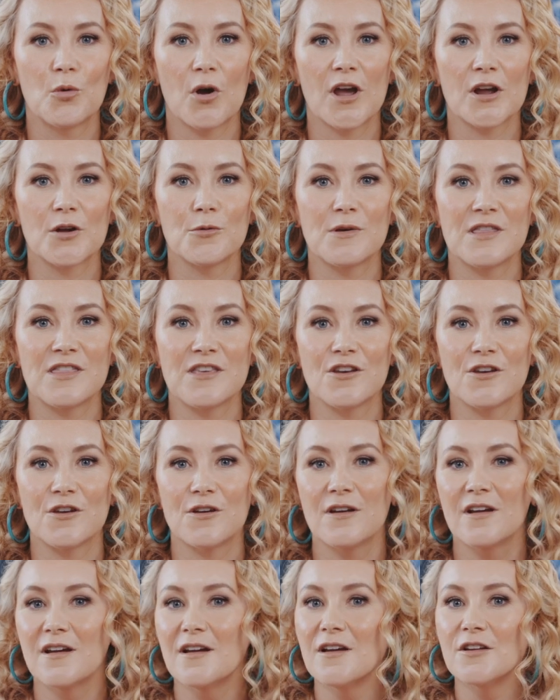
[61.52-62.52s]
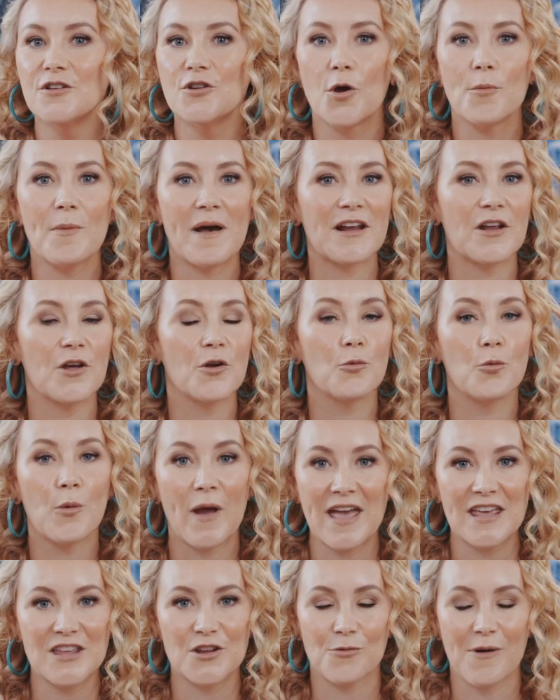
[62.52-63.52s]
work with you no matter
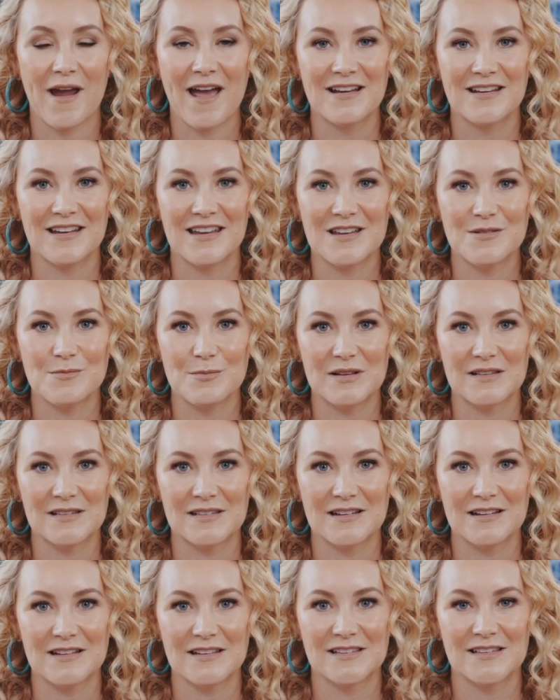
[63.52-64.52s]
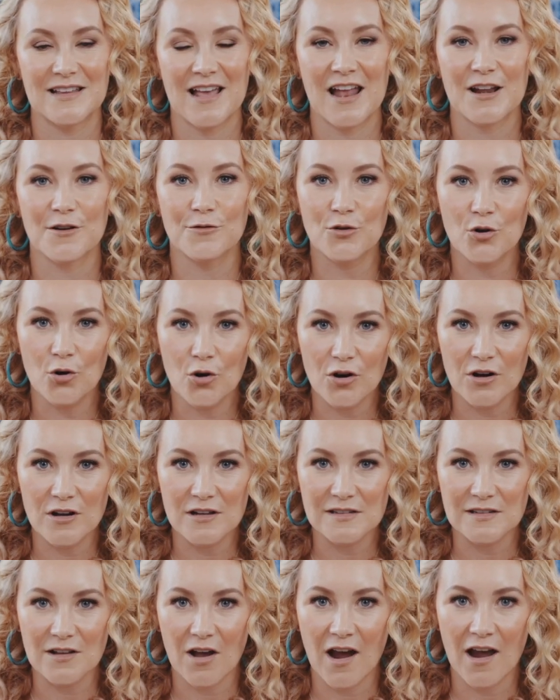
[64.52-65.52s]
where you're at in business. And of
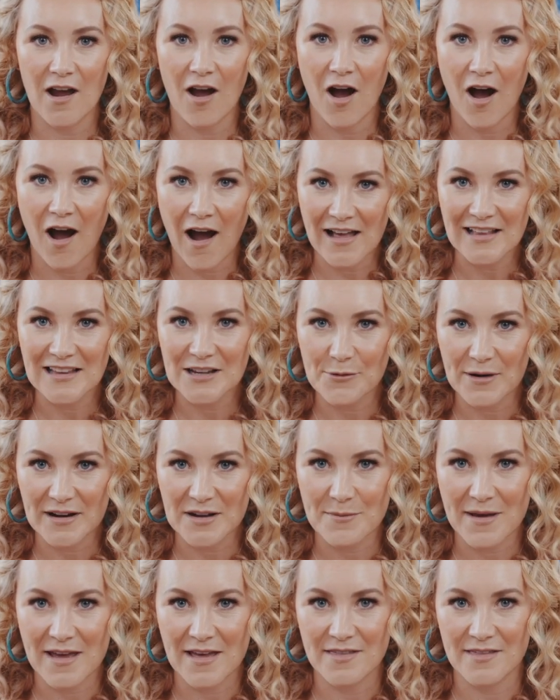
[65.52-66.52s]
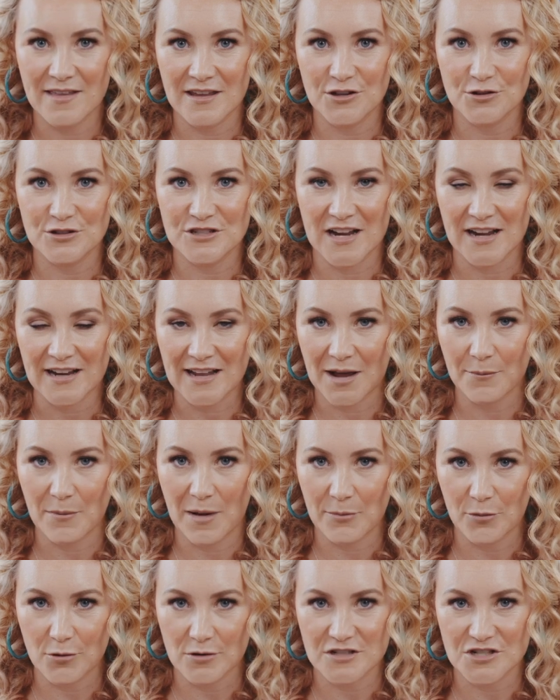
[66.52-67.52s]
course, I highly recommend that you check out
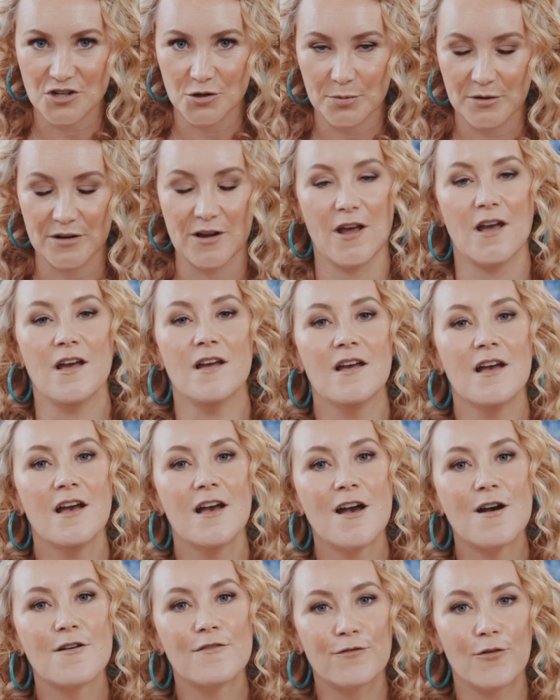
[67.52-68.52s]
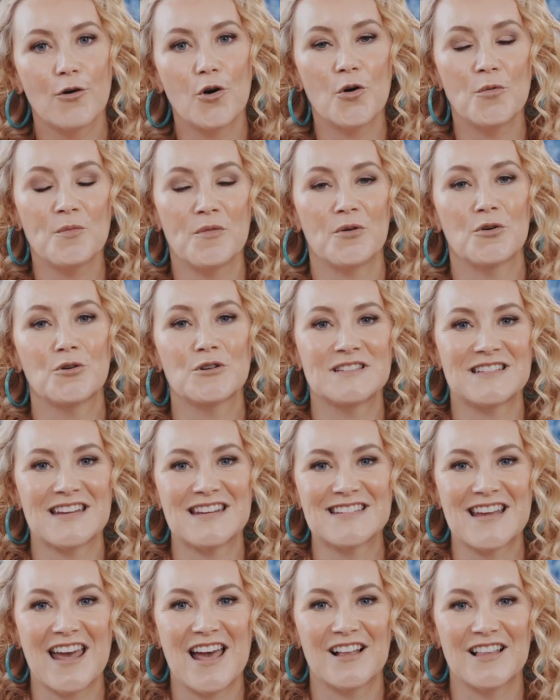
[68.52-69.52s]
my book, Chillpreneur, for more
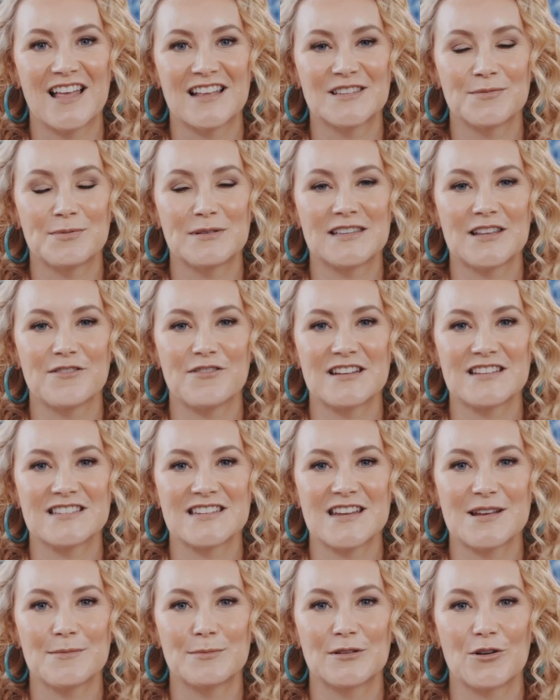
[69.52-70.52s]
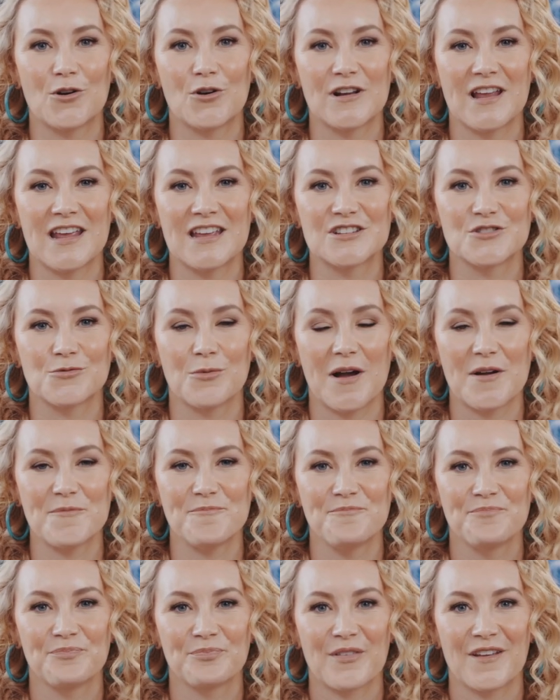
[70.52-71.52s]
detail and specific tips on each
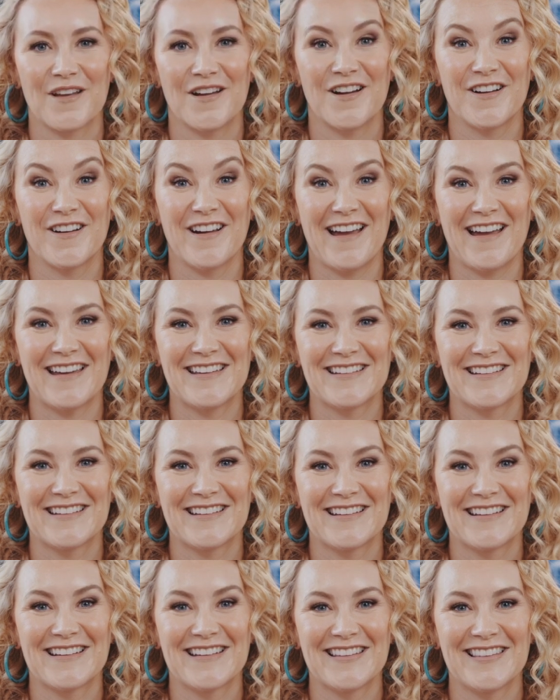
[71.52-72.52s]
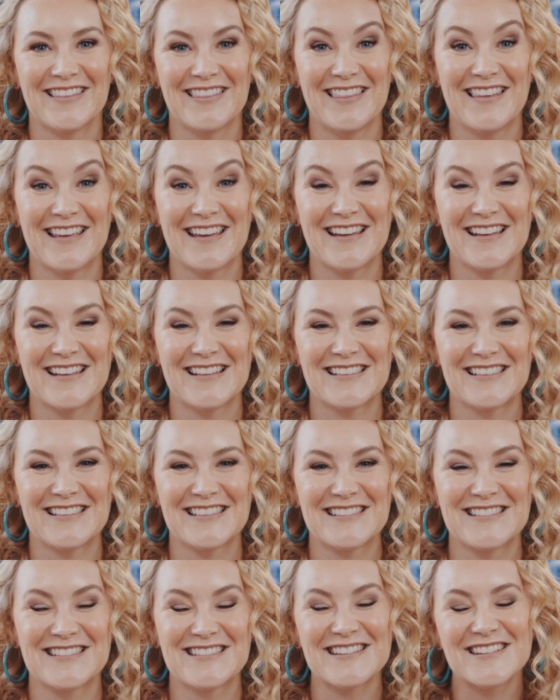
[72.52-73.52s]
one. All right.
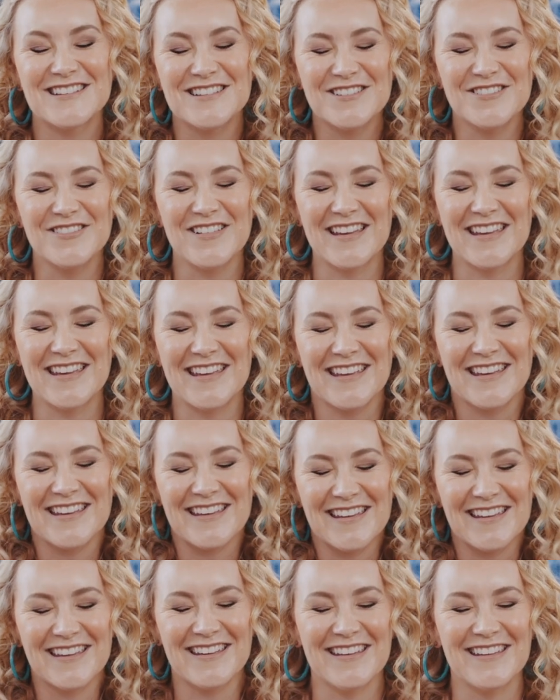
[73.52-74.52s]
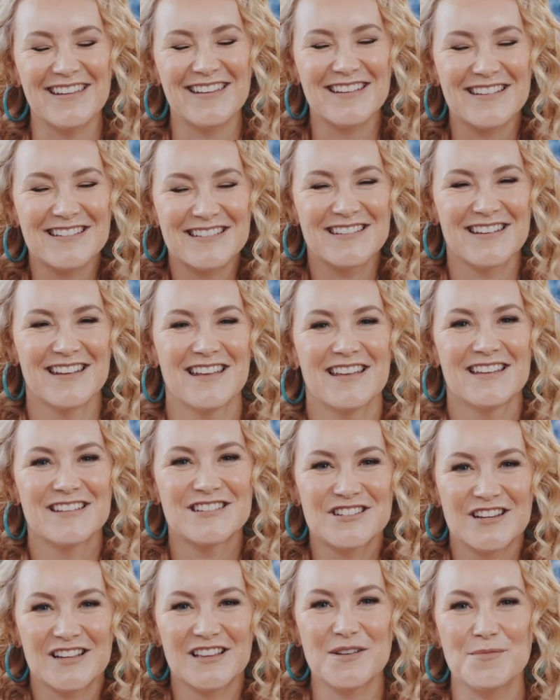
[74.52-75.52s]
Let's do it.
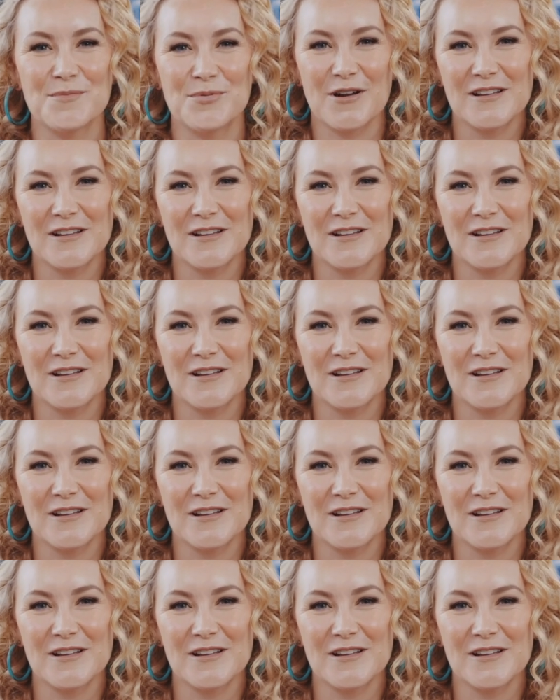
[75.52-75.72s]
Chill and